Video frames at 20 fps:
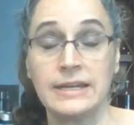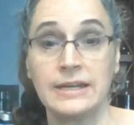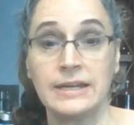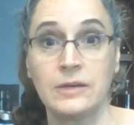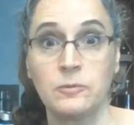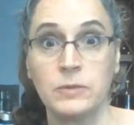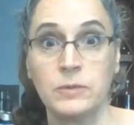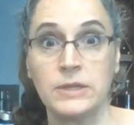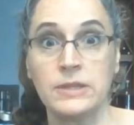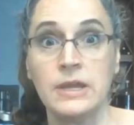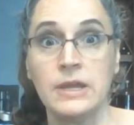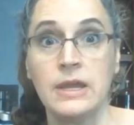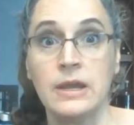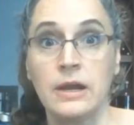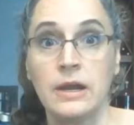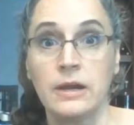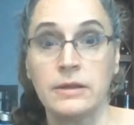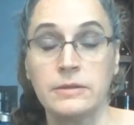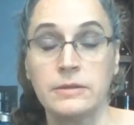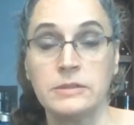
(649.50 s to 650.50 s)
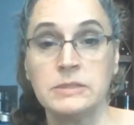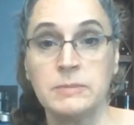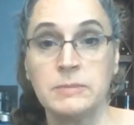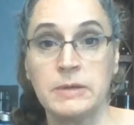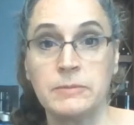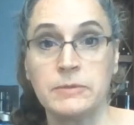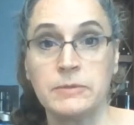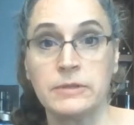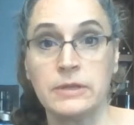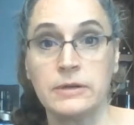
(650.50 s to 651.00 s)
with are those
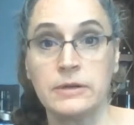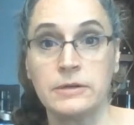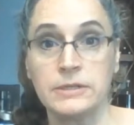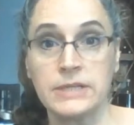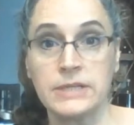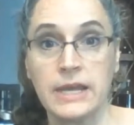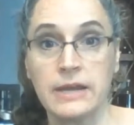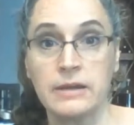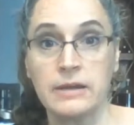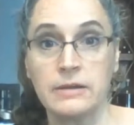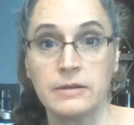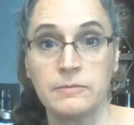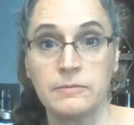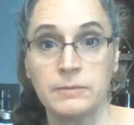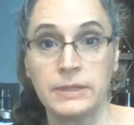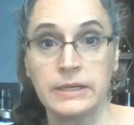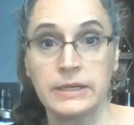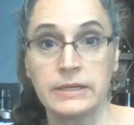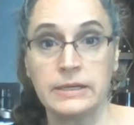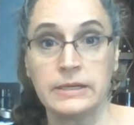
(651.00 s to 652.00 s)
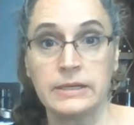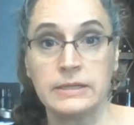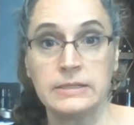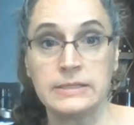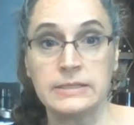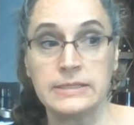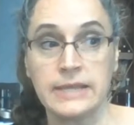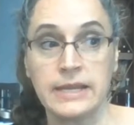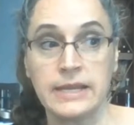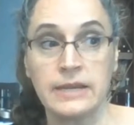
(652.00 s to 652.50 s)
people that are tired of playing it
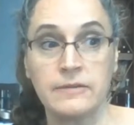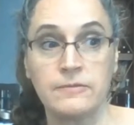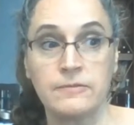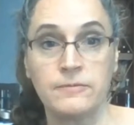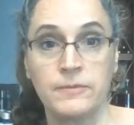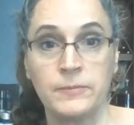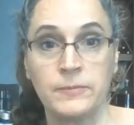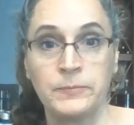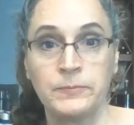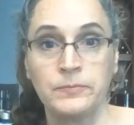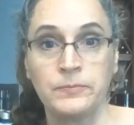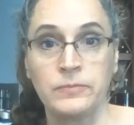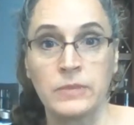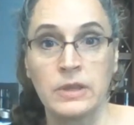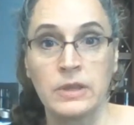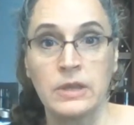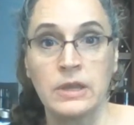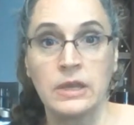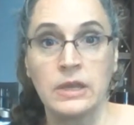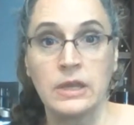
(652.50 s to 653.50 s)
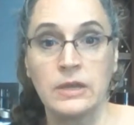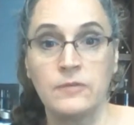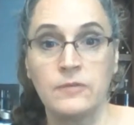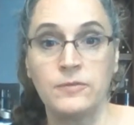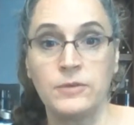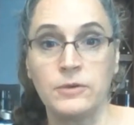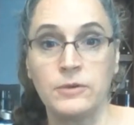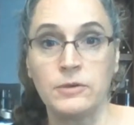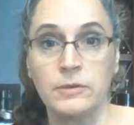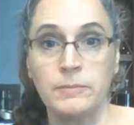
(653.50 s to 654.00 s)
safe. If
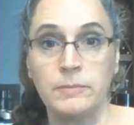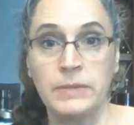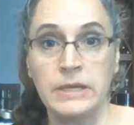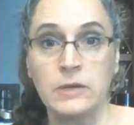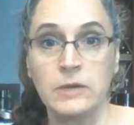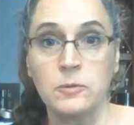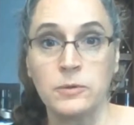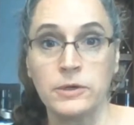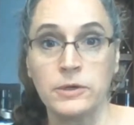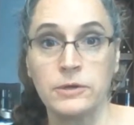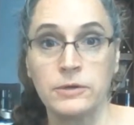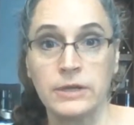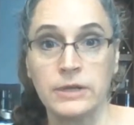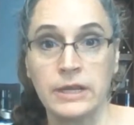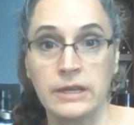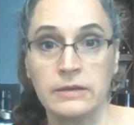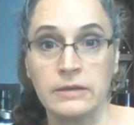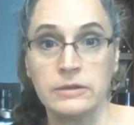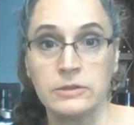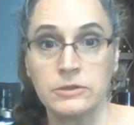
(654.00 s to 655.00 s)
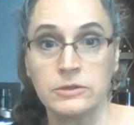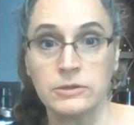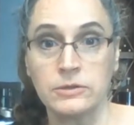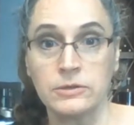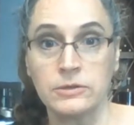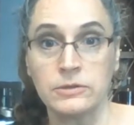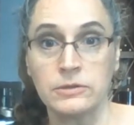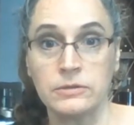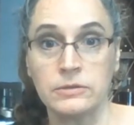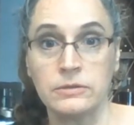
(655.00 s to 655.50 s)
you're a Pink Warrior Calendar
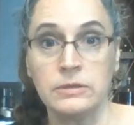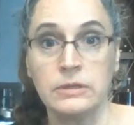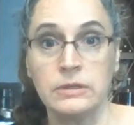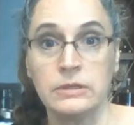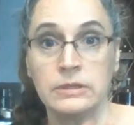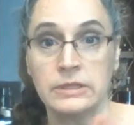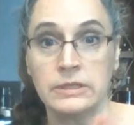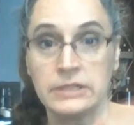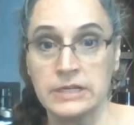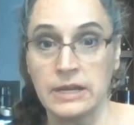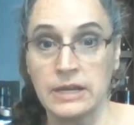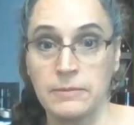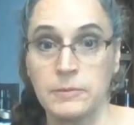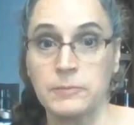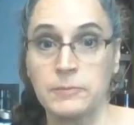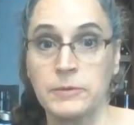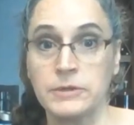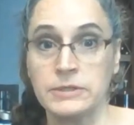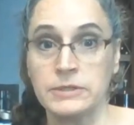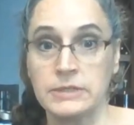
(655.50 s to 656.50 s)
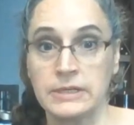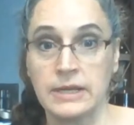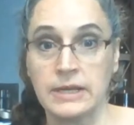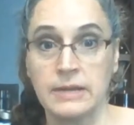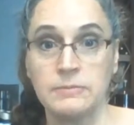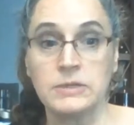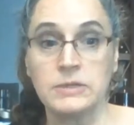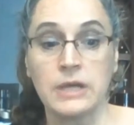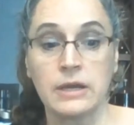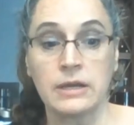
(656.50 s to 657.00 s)
girl, the type of person
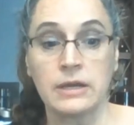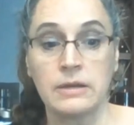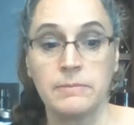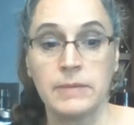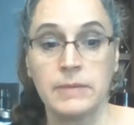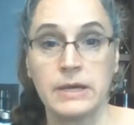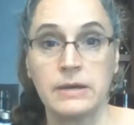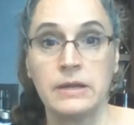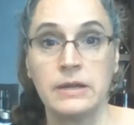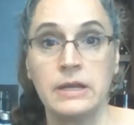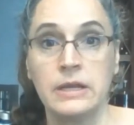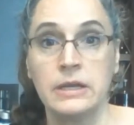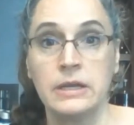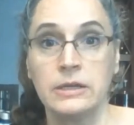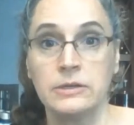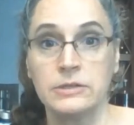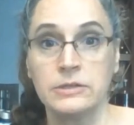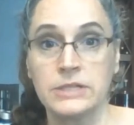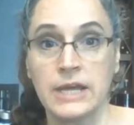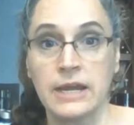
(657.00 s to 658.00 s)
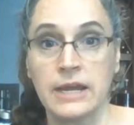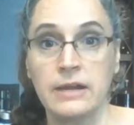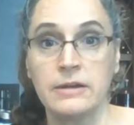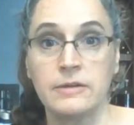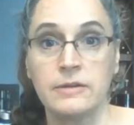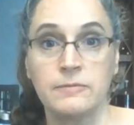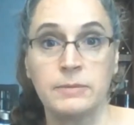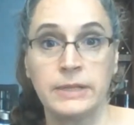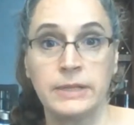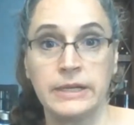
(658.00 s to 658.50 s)
I'm talking about, you're tired
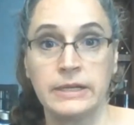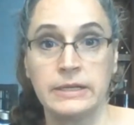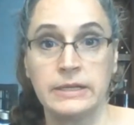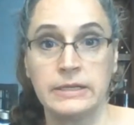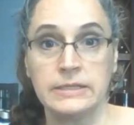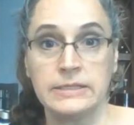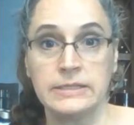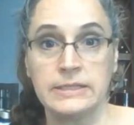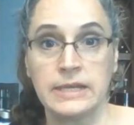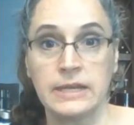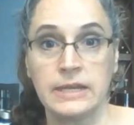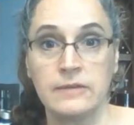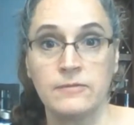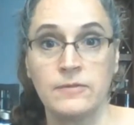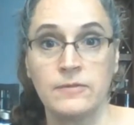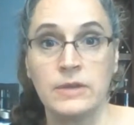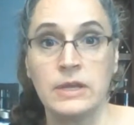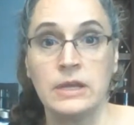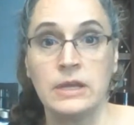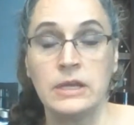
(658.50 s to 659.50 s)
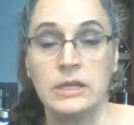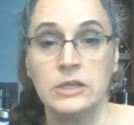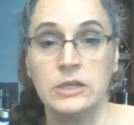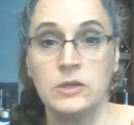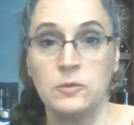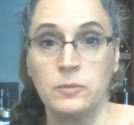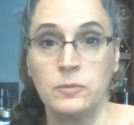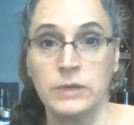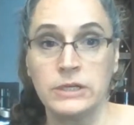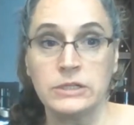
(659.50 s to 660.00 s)
of playing it safe. You
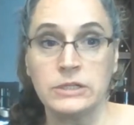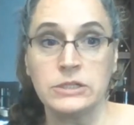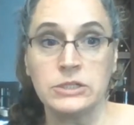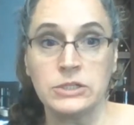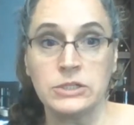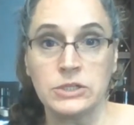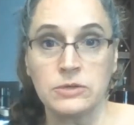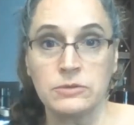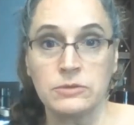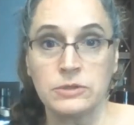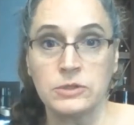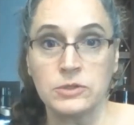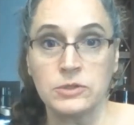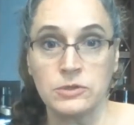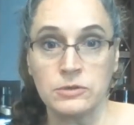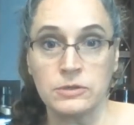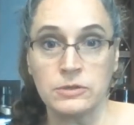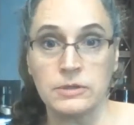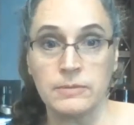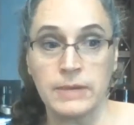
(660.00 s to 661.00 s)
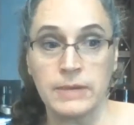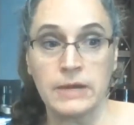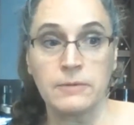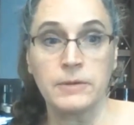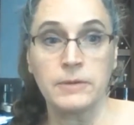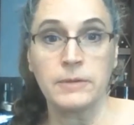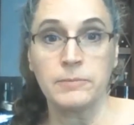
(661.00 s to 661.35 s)
want to show the truth about what